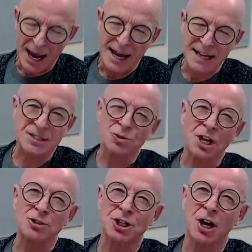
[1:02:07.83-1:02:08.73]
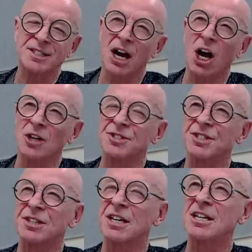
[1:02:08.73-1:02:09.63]
It's also trying to
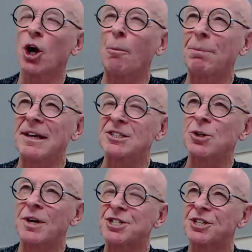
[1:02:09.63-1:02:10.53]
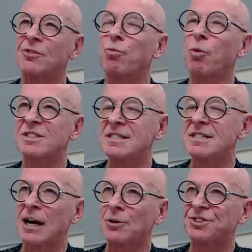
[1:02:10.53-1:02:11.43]
answer the complex question of what is
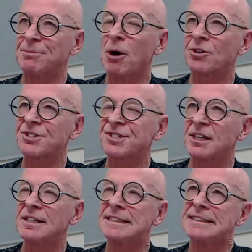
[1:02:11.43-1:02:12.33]
health democracy?